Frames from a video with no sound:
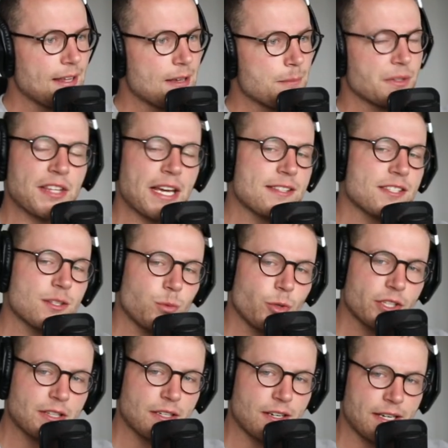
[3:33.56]
But that's the
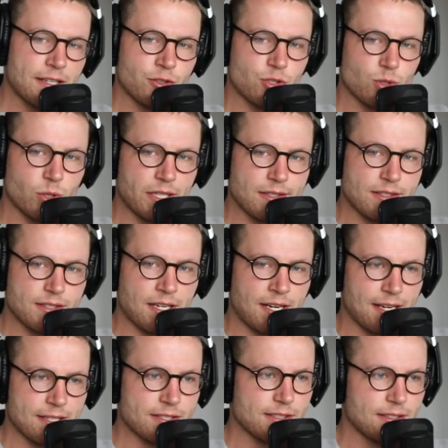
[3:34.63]
work that I enjoy. It's the
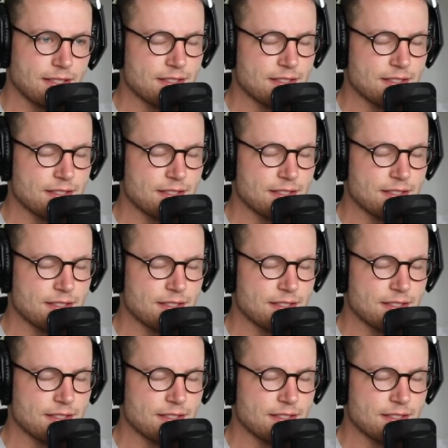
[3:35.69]
hustle,